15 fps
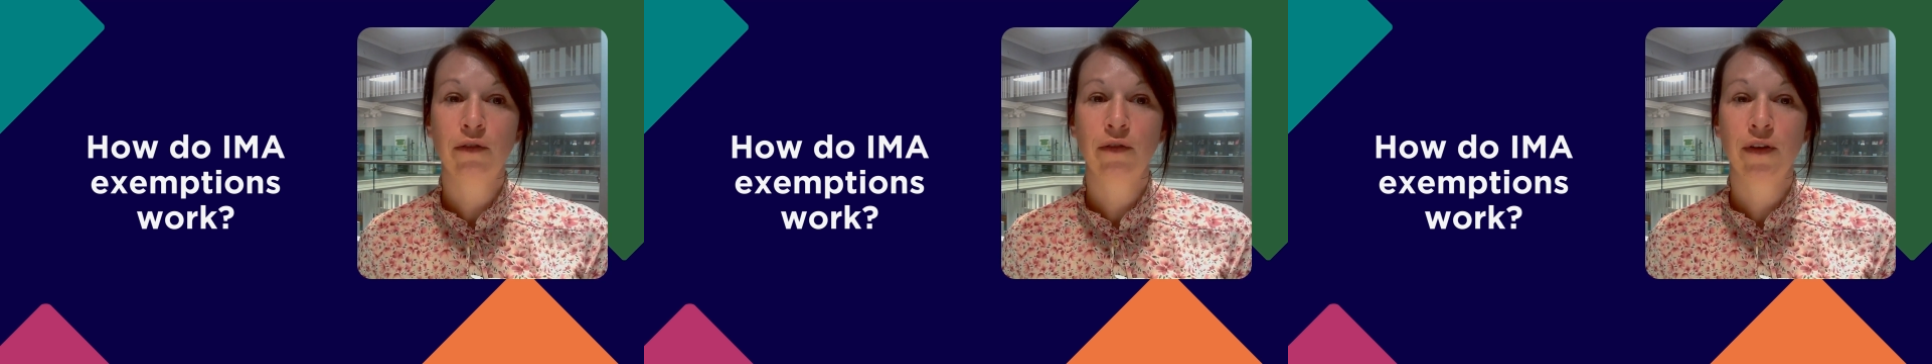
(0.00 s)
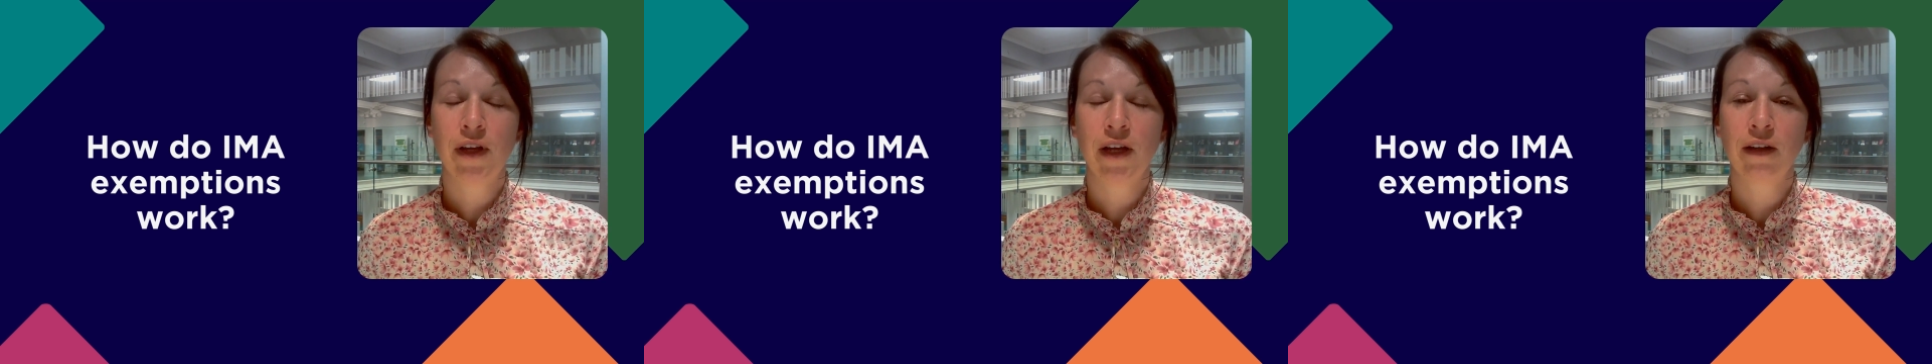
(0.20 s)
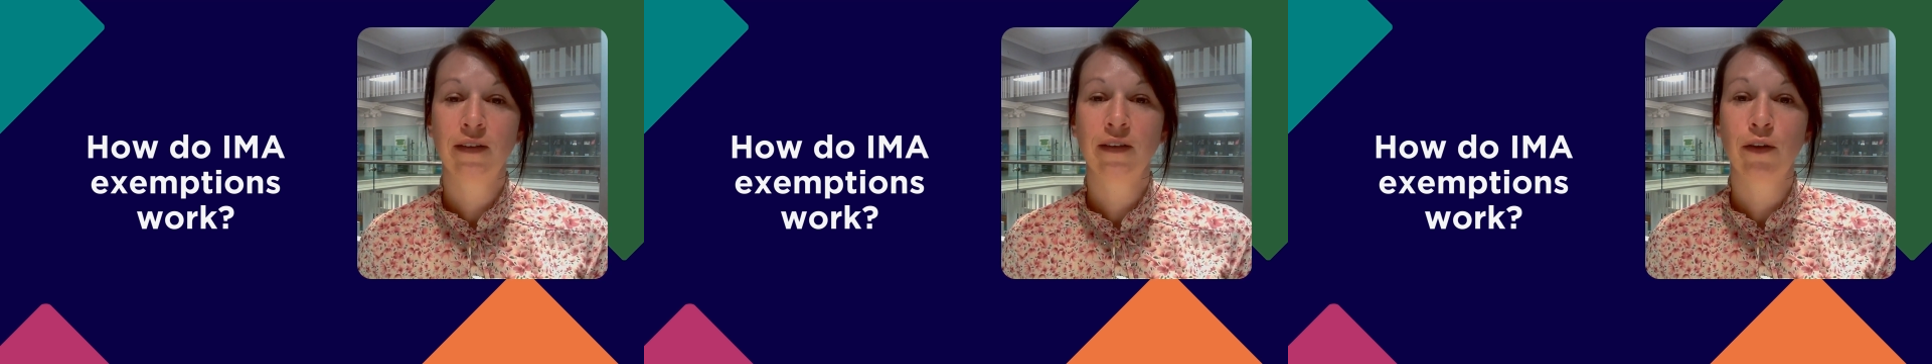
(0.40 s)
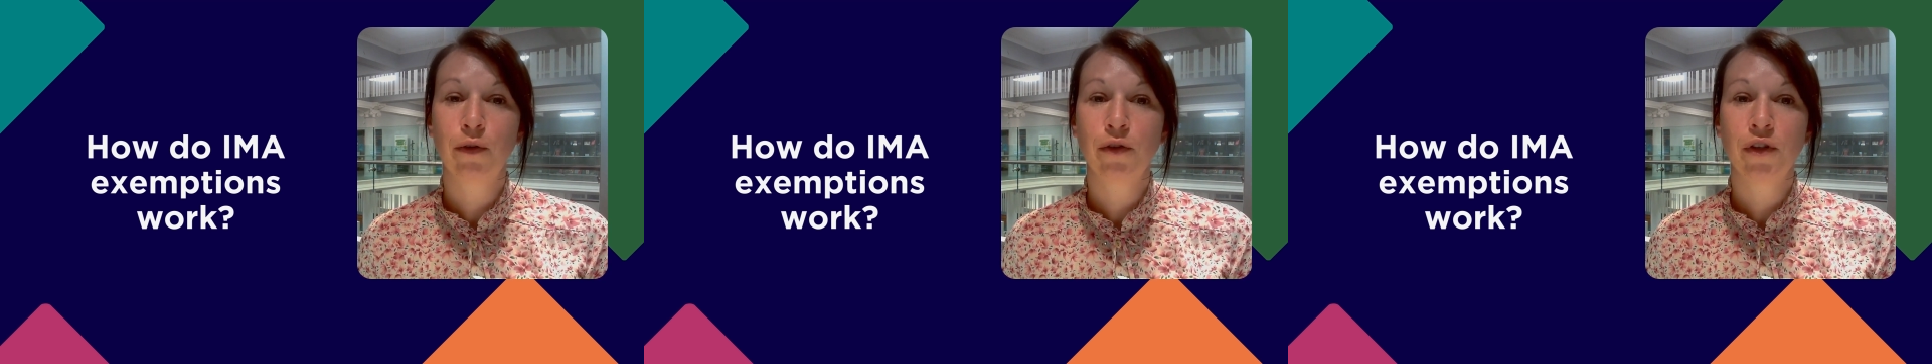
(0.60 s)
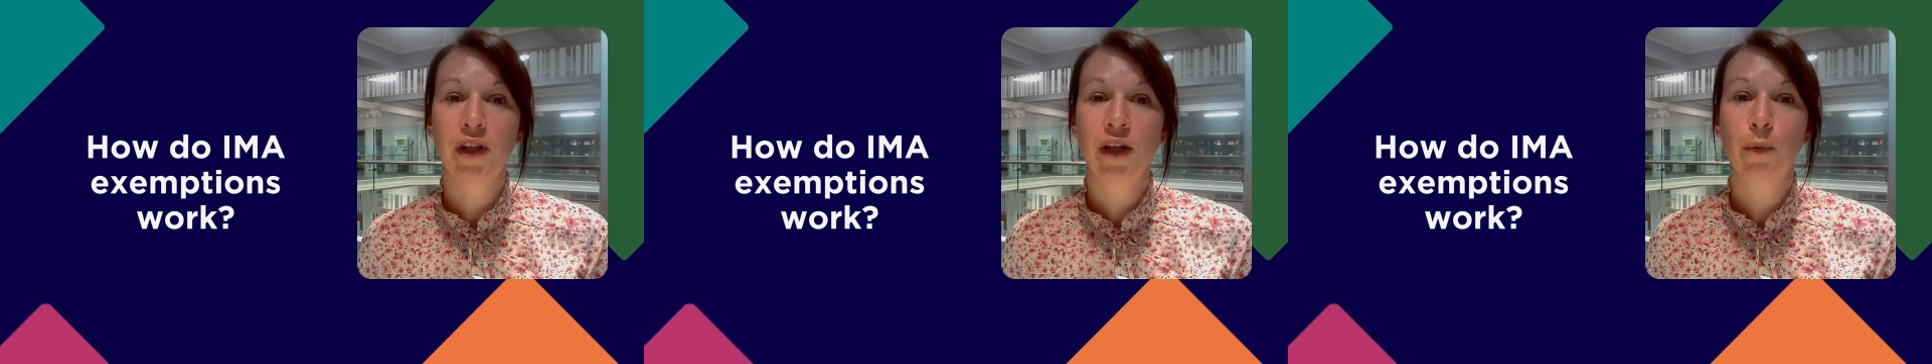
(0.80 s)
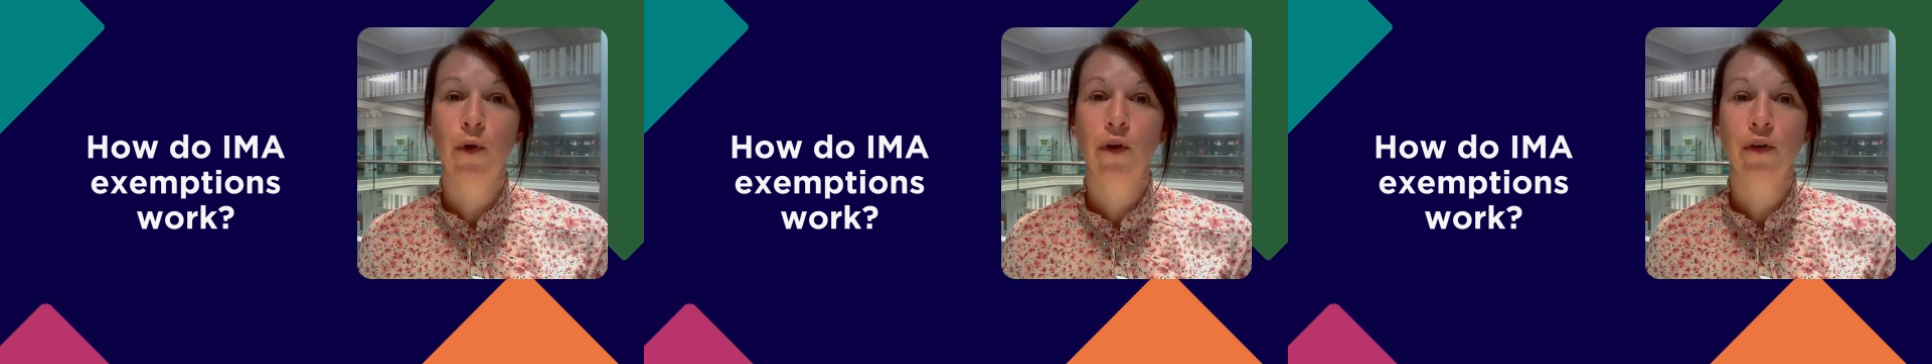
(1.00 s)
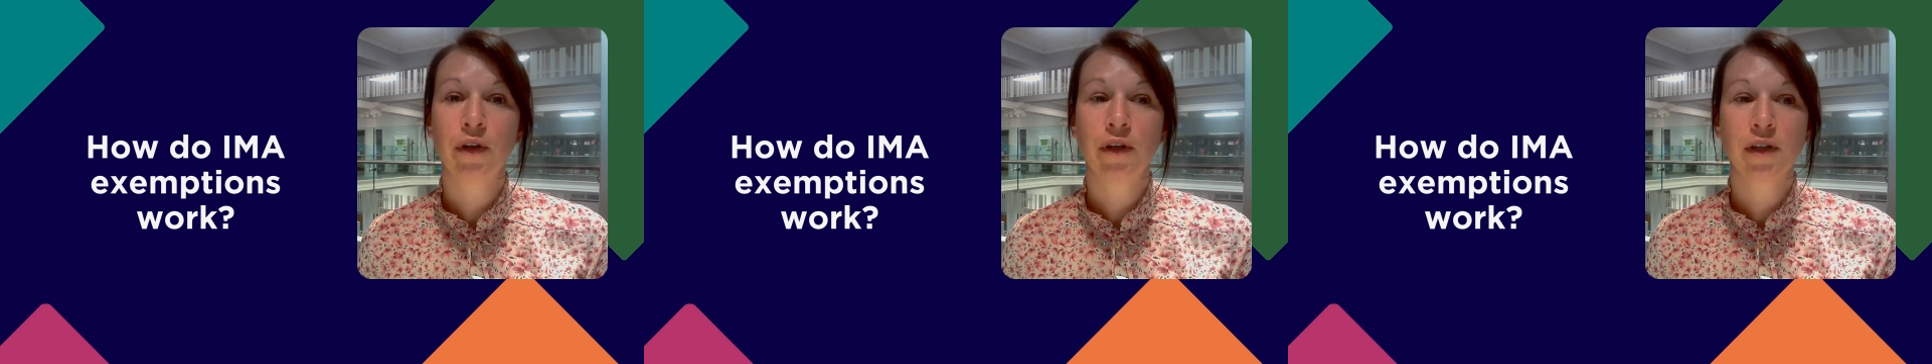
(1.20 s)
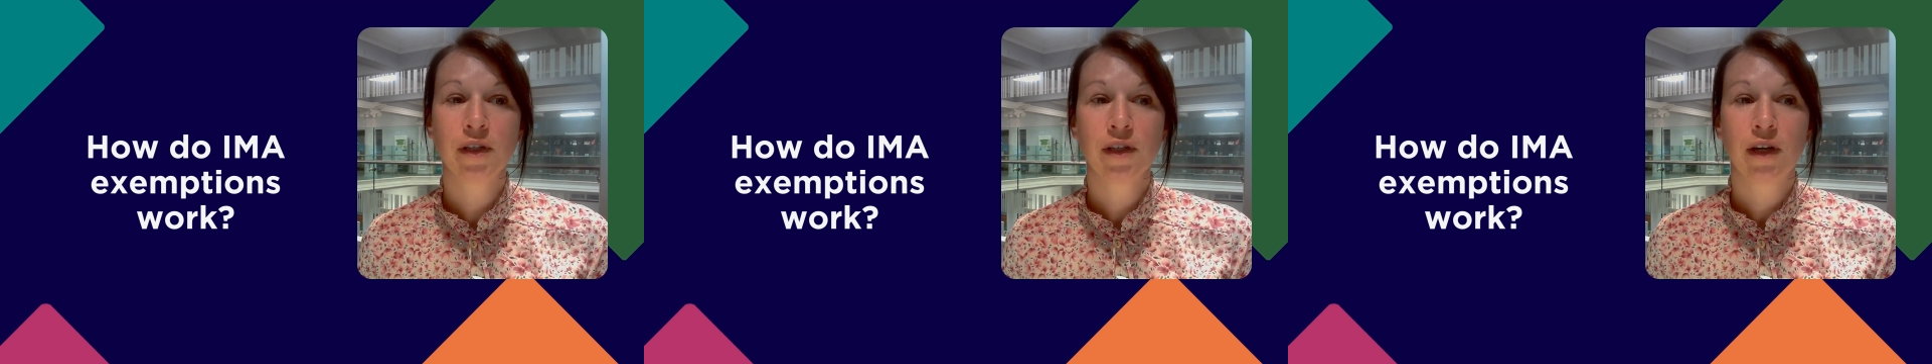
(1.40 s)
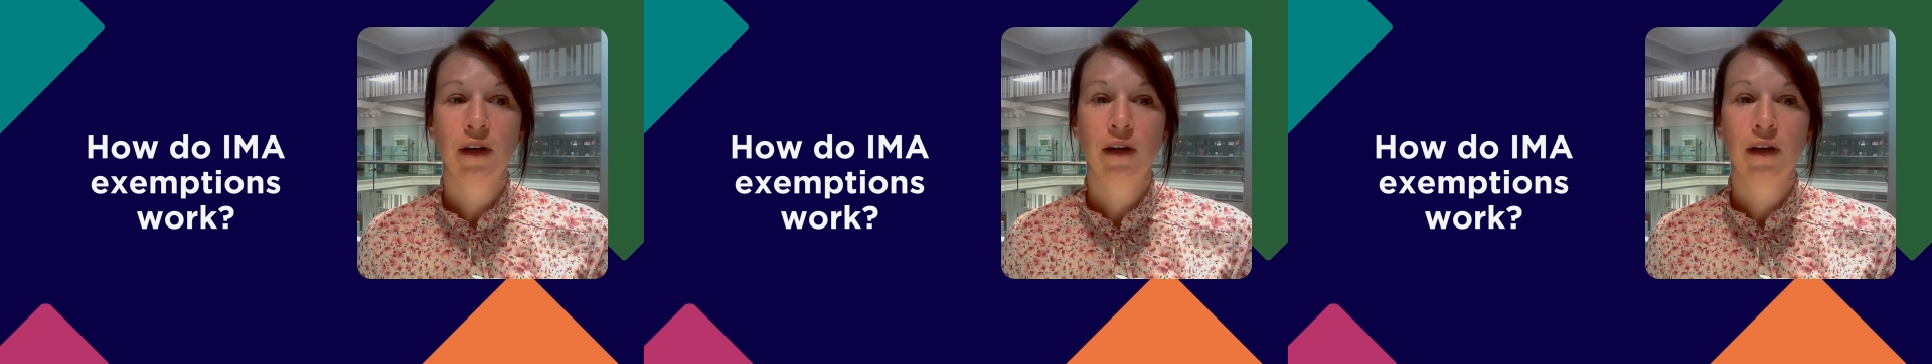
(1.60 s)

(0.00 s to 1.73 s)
for the exclusion they want.